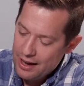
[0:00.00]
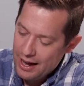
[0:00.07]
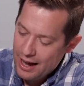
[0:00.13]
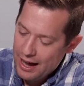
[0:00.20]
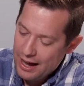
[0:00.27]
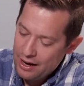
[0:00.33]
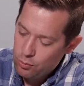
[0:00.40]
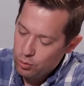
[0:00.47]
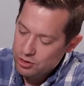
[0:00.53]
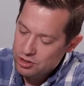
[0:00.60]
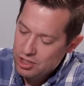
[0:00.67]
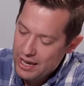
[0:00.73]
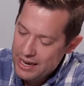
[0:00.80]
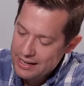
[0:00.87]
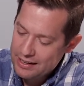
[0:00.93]
I will
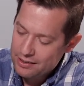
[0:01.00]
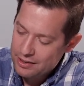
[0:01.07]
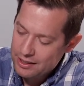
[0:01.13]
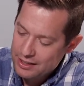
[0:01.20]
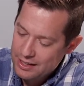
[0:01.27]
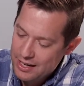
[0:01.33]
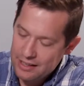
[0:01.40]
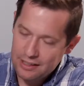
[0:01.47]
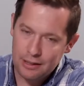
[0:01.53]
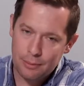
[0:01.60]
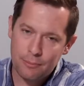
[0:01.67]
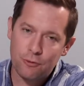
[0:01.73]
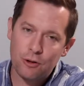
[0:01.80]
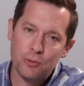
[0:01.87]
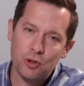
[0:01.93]
take the
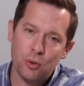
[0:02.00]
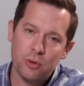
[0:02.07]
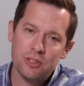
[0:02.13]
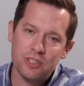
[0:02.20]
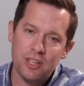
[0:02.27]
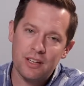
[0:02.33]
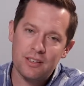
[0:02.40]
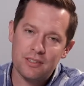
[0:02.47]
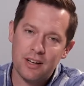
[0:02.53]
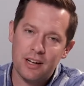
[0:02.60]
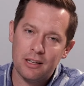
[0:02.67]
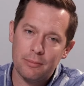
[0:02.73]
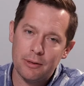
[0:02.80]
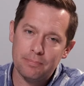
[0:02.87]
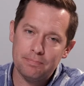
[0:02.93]
kingdom from your son
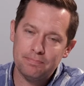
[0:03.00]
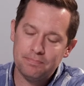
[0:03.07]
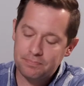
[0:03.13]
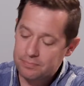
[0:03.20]
Solomon.